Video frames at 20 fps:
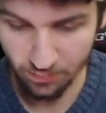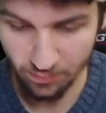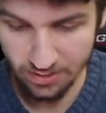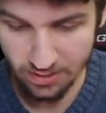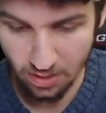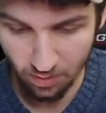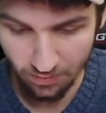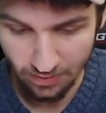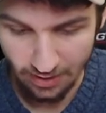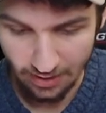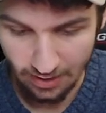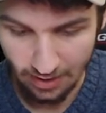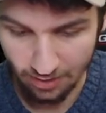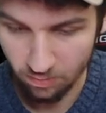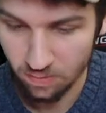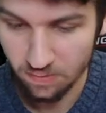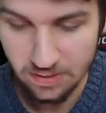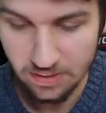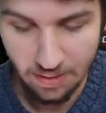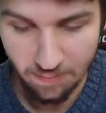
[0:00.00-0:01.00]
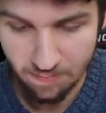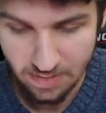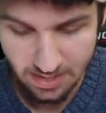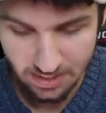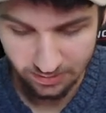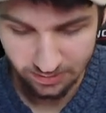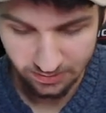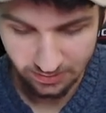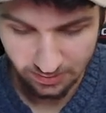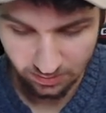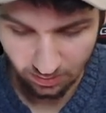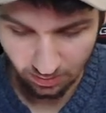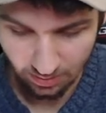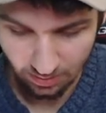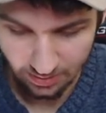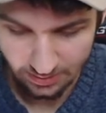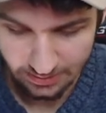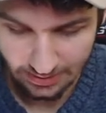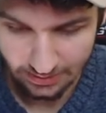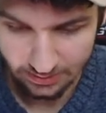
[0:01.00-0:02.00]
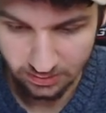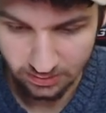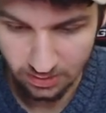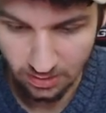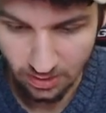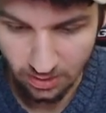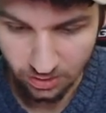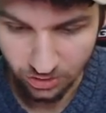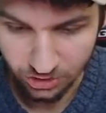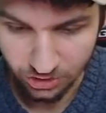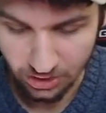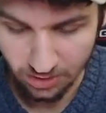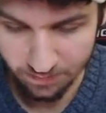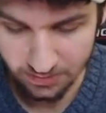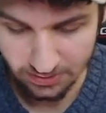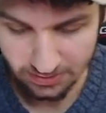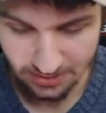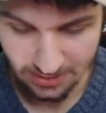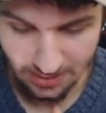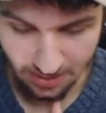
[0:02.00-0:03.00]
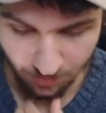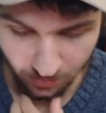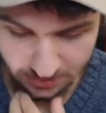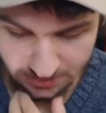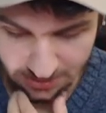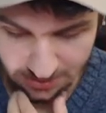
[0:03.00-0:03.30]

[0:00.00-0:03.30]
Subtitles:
I don't know what that means in this context. Chips and dip. What does that